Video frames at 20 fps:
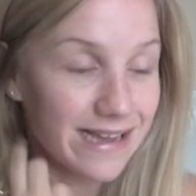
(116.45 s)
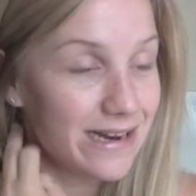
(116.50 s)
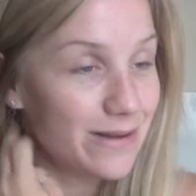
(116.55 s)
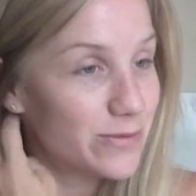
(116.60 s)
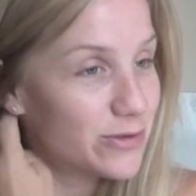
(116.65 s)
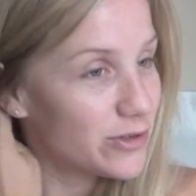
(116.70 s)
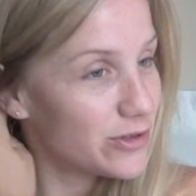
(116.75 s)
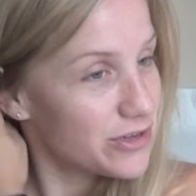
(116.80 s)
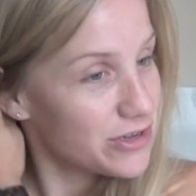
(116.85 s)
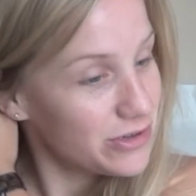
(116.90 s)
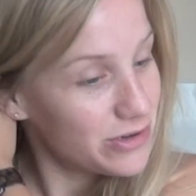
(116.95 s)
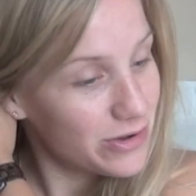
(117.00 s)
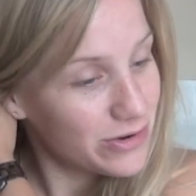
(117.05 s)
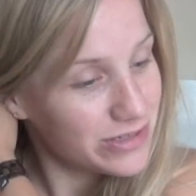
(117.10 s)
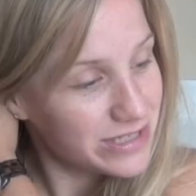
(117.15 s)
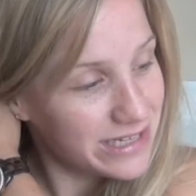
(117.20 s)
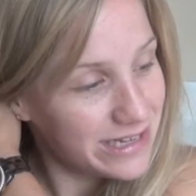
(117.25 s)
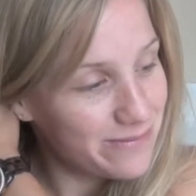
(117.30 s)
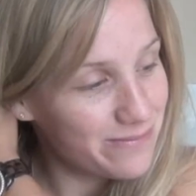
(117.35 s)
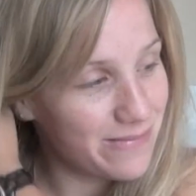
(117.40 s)
and I'm sure you
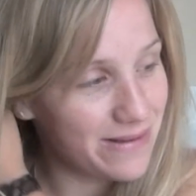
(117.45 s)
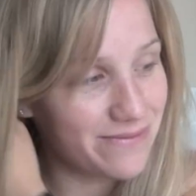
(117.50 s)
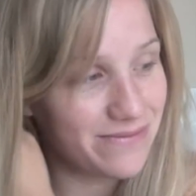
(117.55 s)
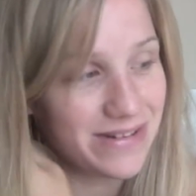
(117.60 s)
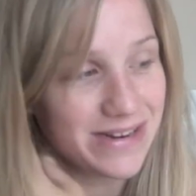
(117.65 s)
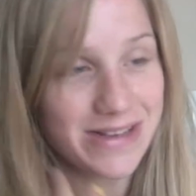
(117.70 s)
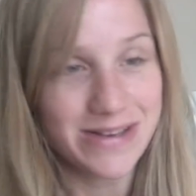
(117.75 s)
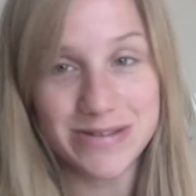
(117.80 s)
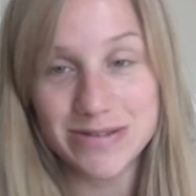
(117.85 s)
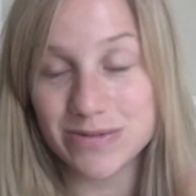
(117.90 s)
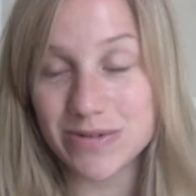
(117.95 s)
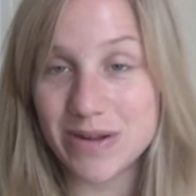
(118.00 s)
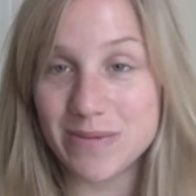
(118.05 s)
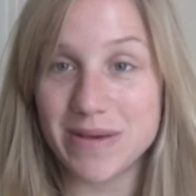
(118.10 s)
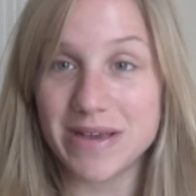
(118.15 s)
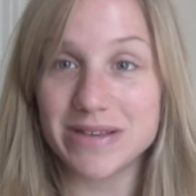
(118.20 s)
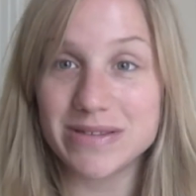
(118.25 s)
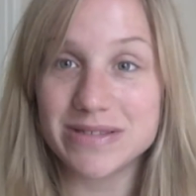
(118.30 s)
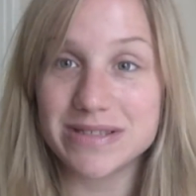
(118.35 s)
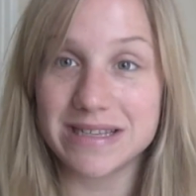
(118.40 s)
notice it in my videos when I
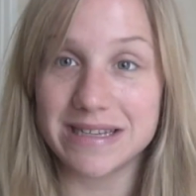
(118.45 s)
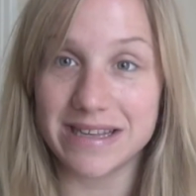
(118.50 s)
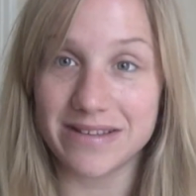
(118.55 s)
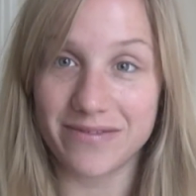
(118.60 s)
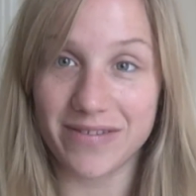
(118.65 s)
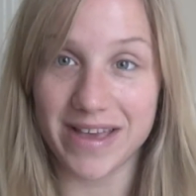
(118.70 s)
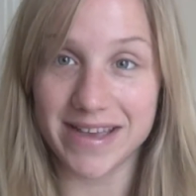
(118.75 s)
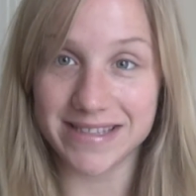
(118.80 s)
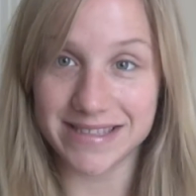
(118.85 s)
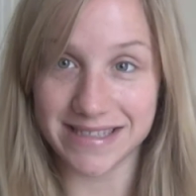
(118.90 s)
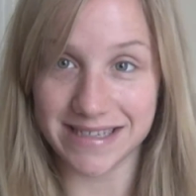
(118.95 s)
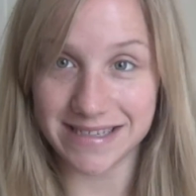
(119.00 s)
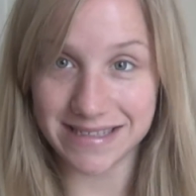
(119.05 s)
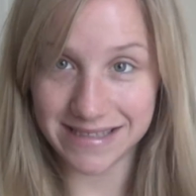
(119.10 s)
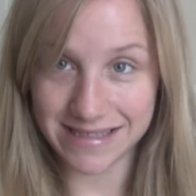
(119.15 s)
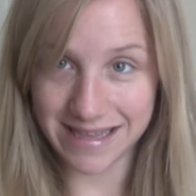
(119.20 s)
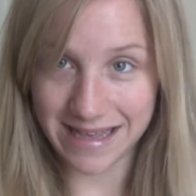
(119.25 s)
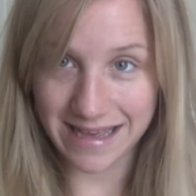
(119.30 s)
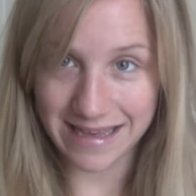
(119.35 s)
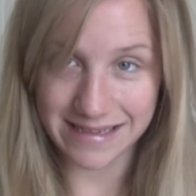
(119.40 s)
make silly
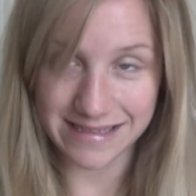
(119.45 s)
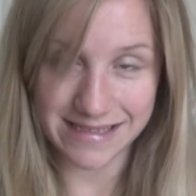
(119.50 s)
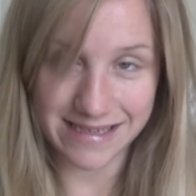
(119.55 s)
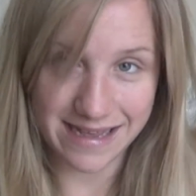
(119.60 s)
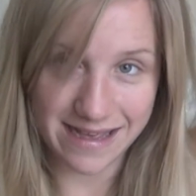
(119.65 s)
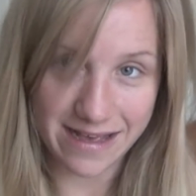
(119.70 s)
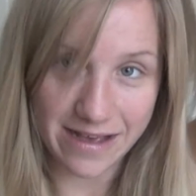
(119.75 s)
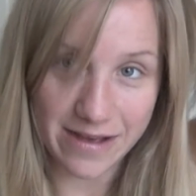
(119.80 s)
faces that